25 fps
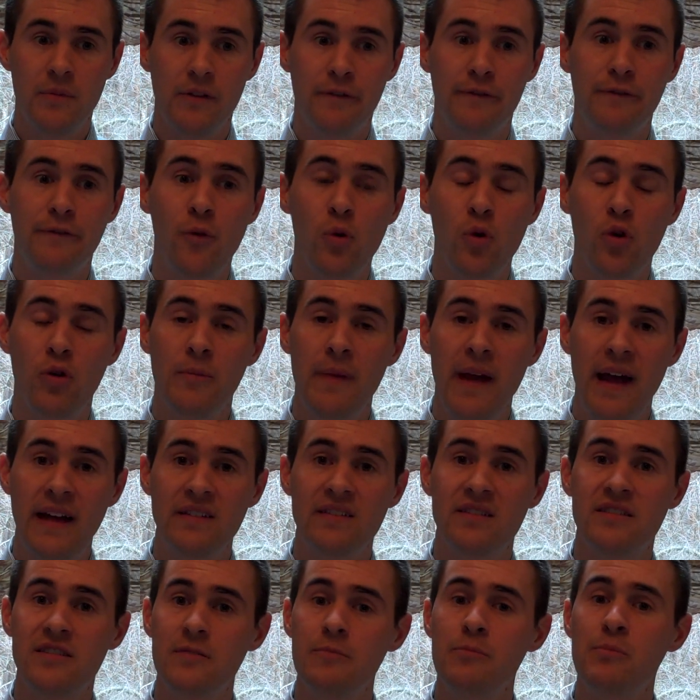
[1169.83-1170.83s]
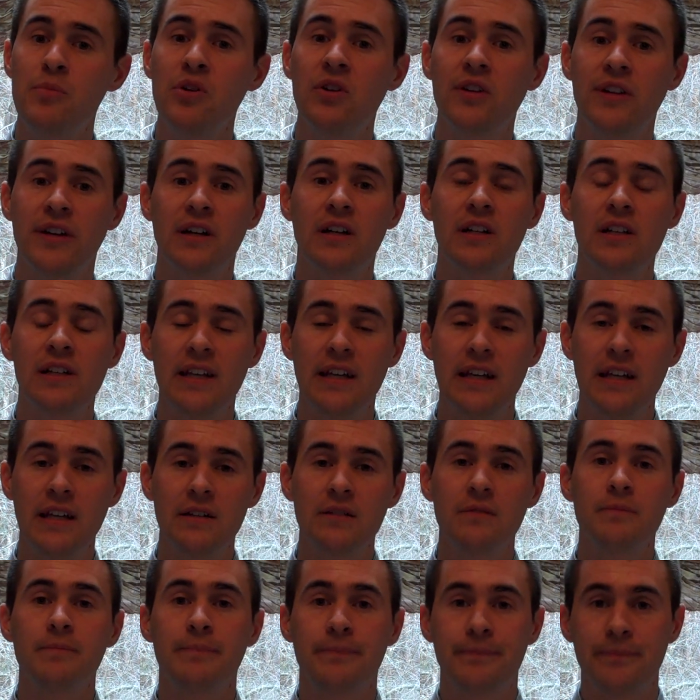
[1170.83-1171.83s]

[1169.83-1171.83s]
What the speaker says: format simple and clean,